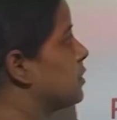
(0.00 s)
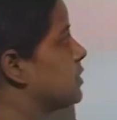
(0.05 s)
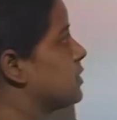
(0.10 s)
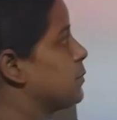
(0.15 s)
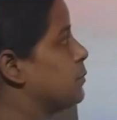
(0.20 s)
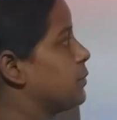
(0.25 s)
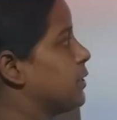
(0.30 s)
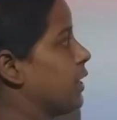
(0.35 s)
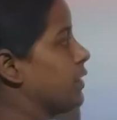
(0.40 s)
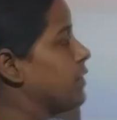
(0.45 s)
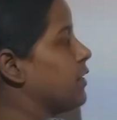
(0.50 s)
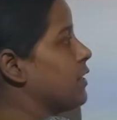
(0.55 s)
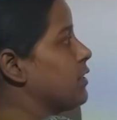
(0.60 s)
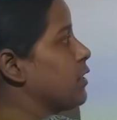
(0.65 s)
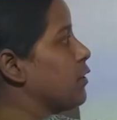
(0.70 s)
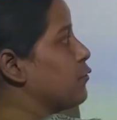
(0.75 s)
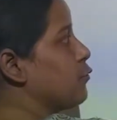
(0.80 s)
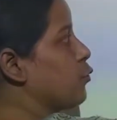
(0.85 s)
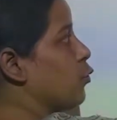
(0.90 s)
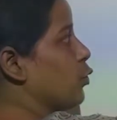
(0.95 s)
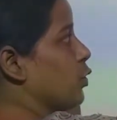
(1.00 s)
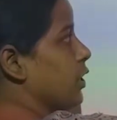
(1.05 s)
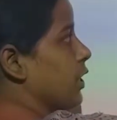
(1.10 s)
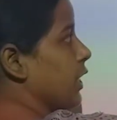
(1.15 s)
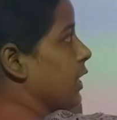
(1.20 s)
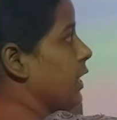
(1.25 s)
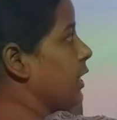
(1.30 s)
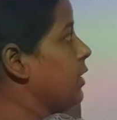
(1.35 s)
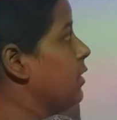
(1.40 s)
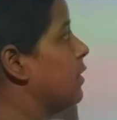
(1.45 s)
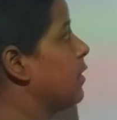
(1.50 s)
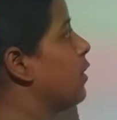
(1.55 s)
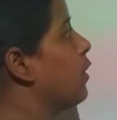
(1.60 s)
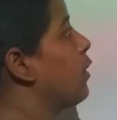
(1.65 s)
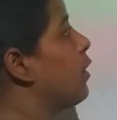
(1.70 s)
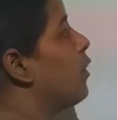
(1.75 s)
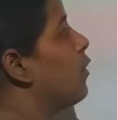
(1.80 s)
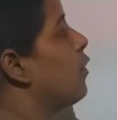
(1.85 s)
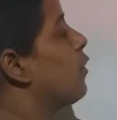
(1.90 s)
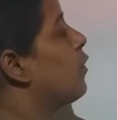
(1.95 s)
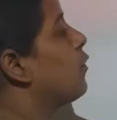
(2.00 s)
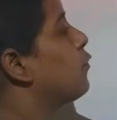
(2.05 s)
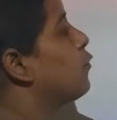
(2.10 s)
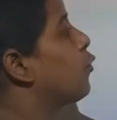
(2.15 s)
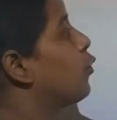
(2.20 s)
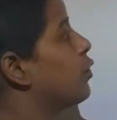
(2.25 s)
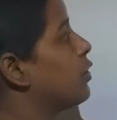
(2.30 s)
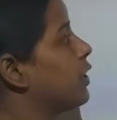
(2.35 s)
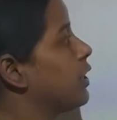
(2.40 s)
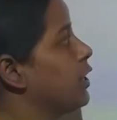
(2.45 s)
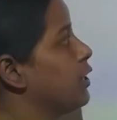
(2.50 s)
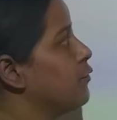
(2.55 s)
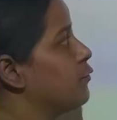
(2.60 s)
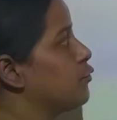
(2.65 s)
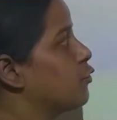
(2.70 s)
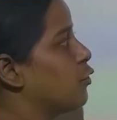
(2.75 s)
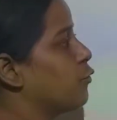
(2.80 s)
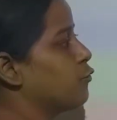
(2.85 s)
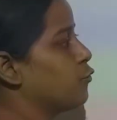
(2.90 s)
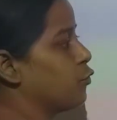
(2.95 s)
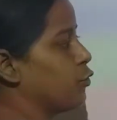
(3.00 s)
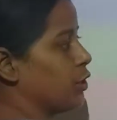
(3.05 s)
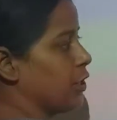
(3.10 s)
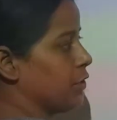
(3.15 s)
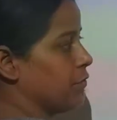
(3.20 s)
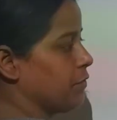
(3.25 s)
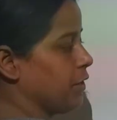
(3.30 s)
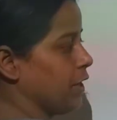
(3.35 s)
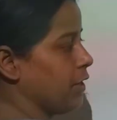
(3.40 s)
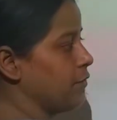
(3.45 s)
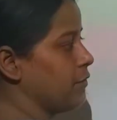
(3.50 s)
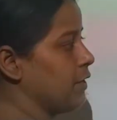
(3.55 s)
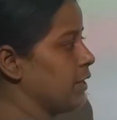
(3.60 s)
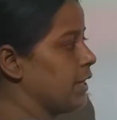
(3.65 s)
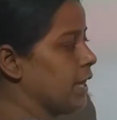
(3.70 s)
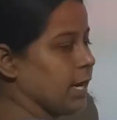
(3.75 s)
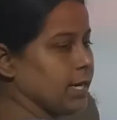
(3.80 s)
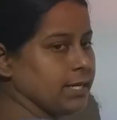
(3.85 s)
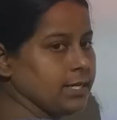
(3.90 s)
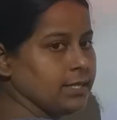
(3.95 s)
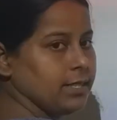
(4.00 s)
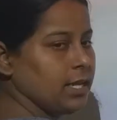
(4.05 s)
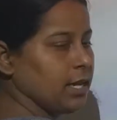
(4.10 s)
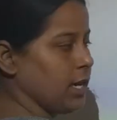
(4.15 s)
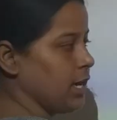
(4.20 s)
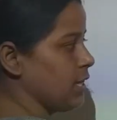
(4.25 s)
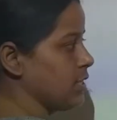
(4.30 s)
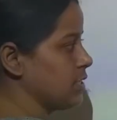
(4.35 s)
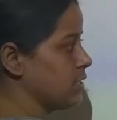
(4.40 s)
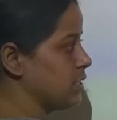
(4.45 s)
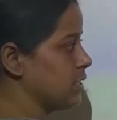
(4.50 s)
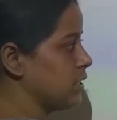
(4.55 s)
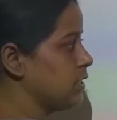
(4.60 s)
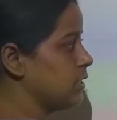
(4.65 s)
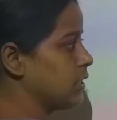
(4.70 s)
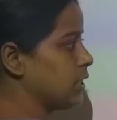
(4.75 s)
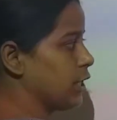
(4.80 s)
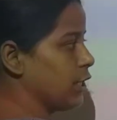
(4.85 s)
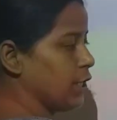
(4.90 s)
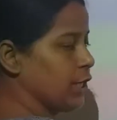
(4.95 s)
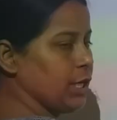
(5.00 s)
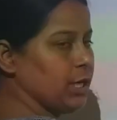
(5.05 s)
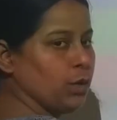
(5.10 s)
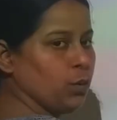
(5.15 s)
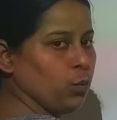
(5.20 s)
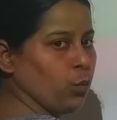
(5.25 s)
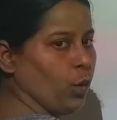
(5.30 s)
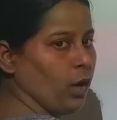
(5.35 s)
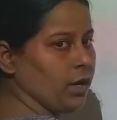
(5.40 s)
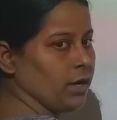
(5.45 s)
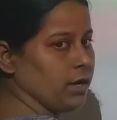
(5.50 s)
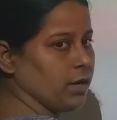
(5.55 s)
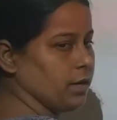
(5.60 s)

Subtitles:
subtracting the 14 from 45, we get the answer 31.